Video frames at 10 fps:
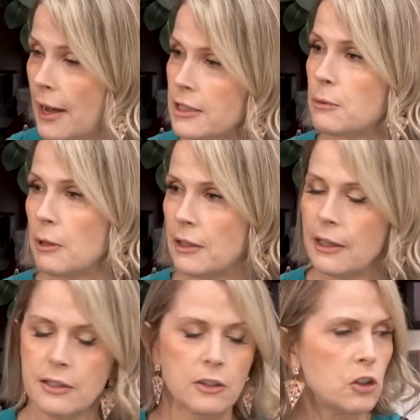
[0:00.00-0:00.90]
asked me. And
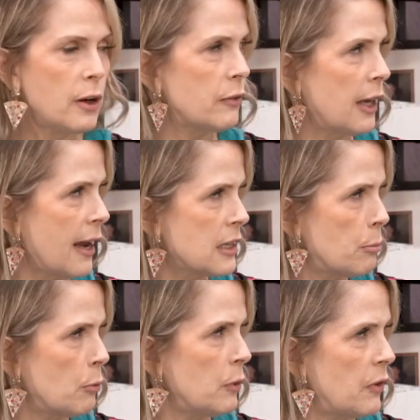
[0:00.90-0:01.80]
they said, do you have cats?
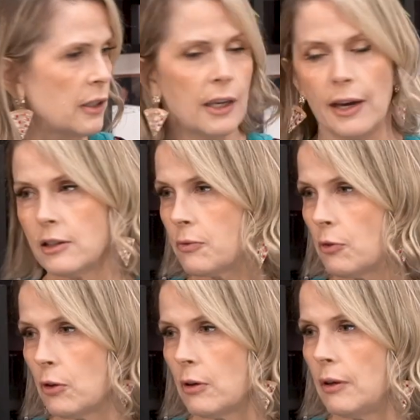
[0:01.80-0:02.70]
But we've had cats
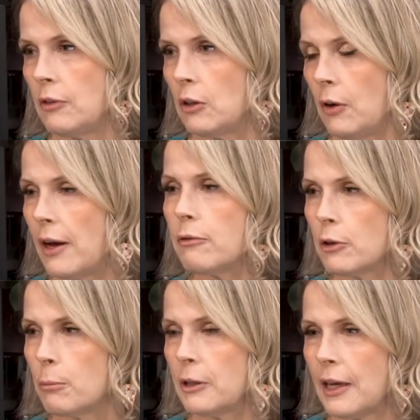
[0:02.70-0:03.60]
for,
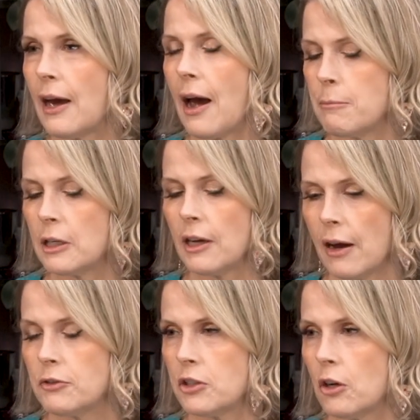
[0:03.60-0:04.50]
ever. But yeah, I'm going to
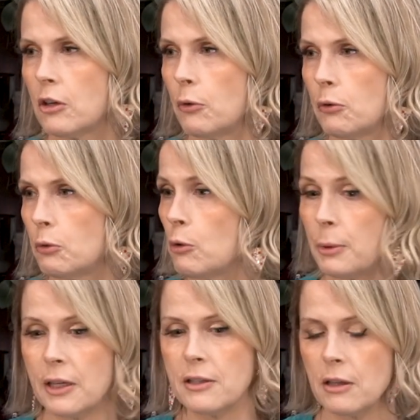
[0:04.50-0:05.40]
have to start going through it
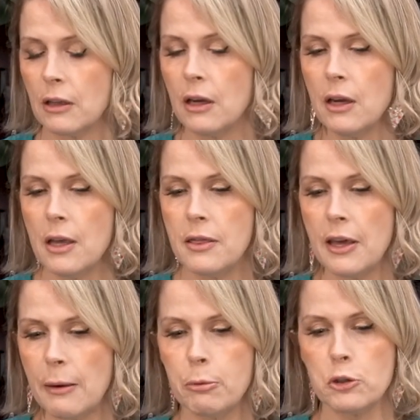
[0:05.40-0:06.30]
because
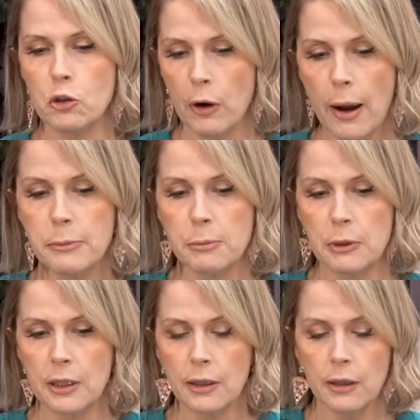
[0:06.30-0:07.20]
they prescribed
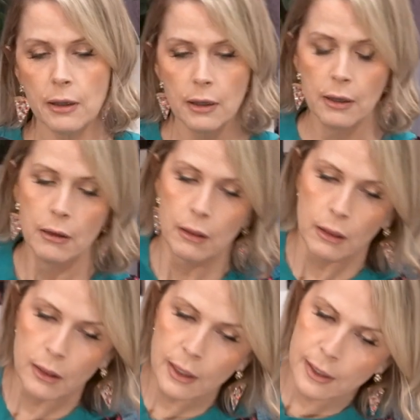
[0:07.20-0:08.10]
me
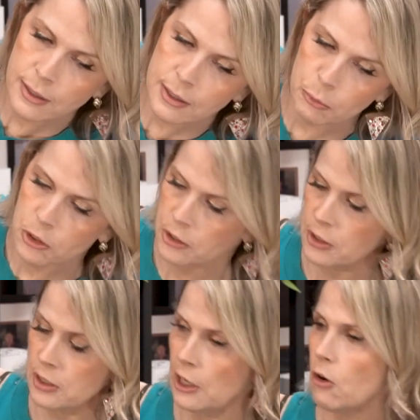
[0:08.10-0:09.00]
this, which
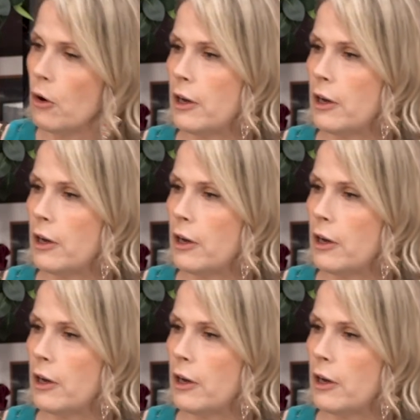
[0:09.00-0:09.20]
is a steroid.